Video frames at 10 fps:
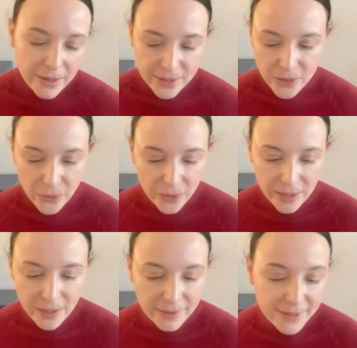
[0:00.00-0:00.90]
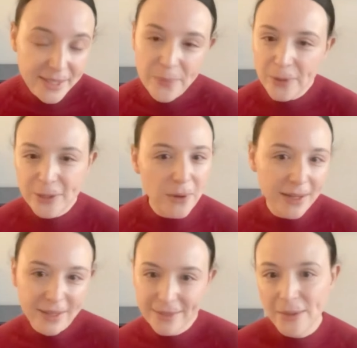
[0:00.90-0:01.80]
So the simplest
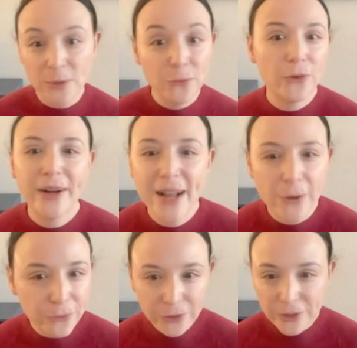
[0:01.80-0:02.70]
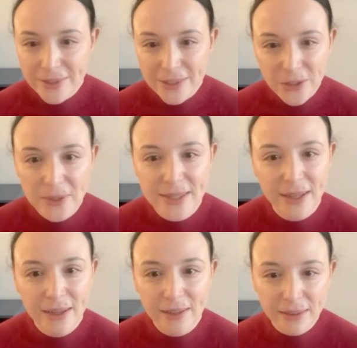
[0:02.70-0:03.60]
one is the before and after, as you were
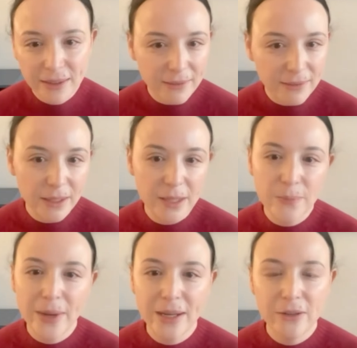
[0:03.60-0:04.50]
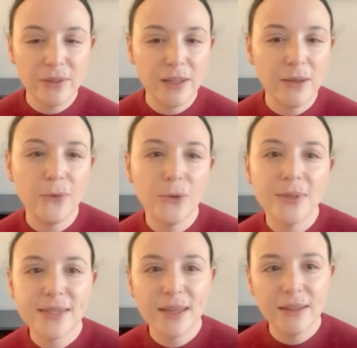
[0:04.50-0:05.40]
saying, that it might not give you
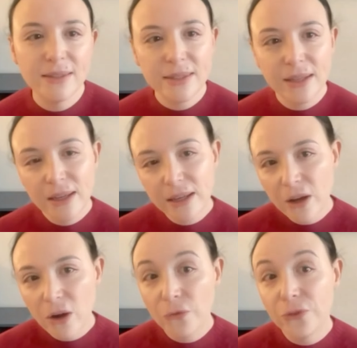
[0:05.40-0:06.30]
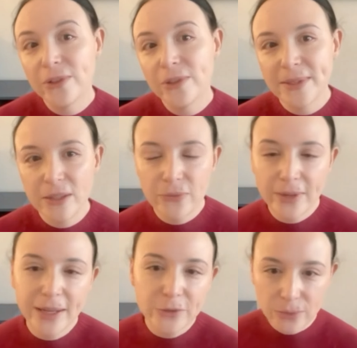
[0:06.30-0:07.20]
a sense of the
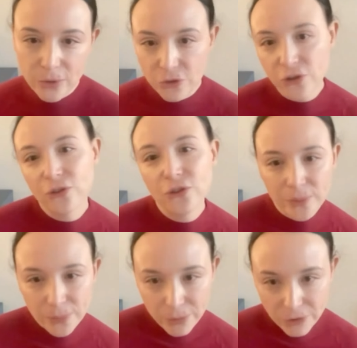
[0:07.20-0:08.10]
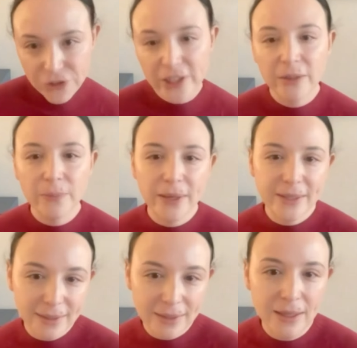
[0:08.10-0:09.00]
specific attribution to the project, but
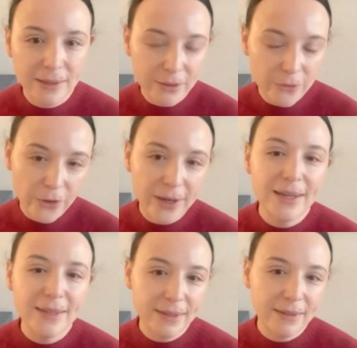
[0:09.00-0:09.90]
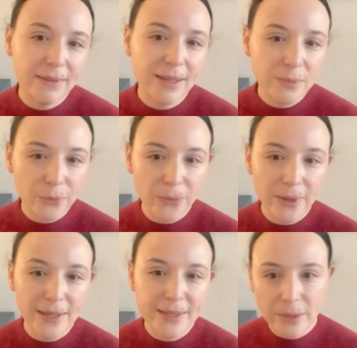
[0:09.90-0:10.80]
at the very least, it does
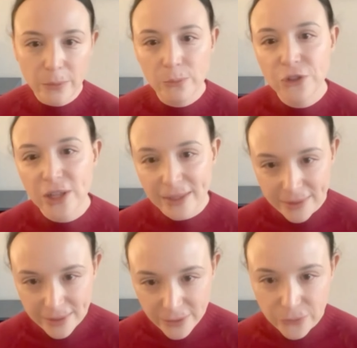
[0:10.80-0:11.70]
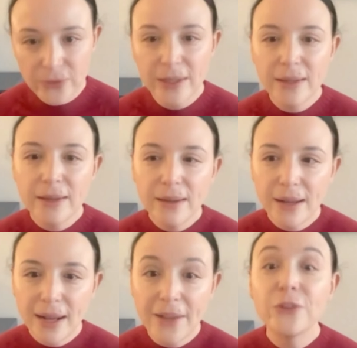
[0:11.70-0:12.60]
provide some objective
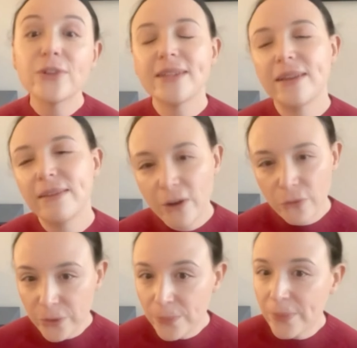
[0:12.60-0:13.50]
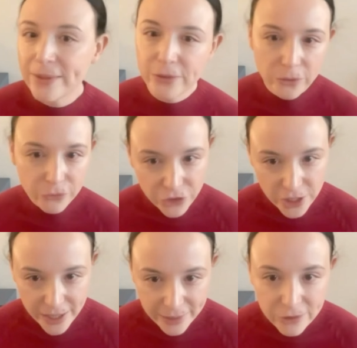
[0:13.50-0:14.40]
understanding of the pattern of
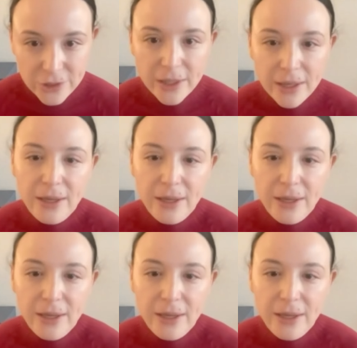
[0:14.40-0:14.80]
change.